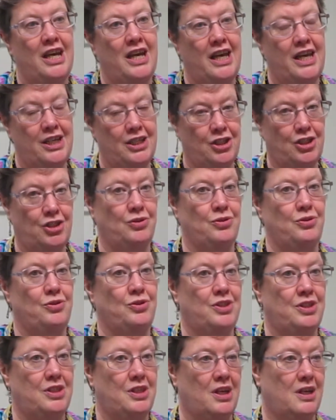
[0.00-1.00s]

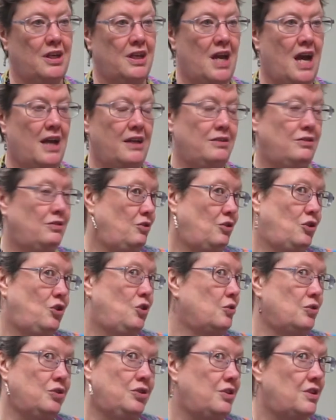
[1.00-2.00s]
issues that I
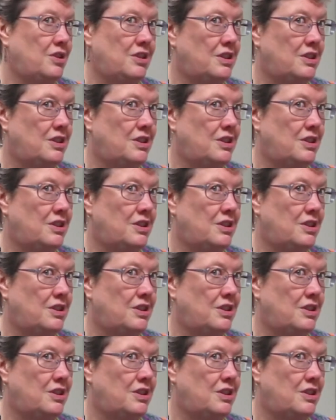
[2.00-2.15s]
don't